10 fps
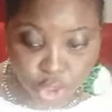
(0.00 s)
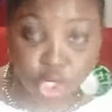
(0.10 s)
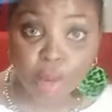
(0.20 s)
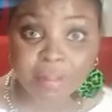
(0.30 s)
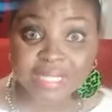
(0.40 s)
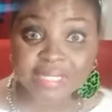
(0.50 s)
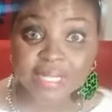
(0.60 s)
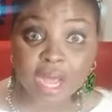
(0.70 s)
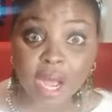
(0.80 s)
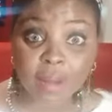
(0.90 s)
Don't mess
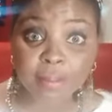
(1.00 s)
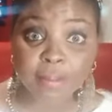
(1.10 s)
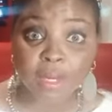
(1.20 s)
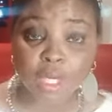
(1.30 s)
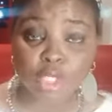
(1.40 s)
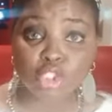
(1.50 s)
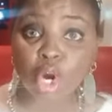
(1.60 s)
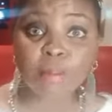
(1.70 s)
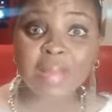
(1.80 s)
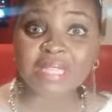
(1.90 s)
it up.
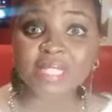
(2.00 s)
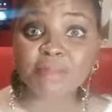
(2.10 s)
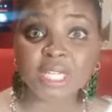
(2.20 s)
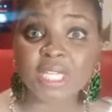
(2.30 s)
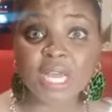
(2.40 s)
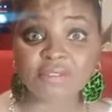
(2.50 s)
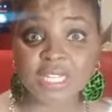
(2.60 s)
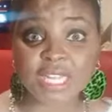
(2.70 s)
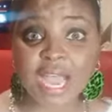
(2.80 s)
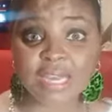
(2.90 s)
Don't mess up the love
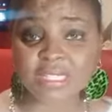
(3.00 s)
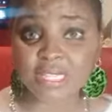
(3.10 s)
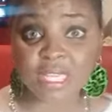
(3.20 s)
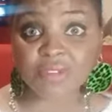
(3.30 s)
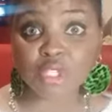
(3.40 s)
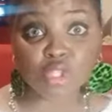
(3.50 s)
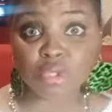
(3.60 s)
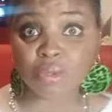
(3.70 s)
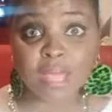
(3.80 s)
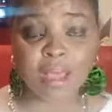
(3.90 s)
that God has given to
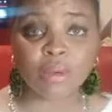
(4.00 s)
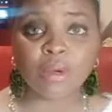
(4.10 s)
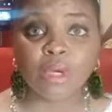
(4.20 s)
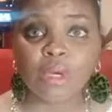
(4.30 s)
you now.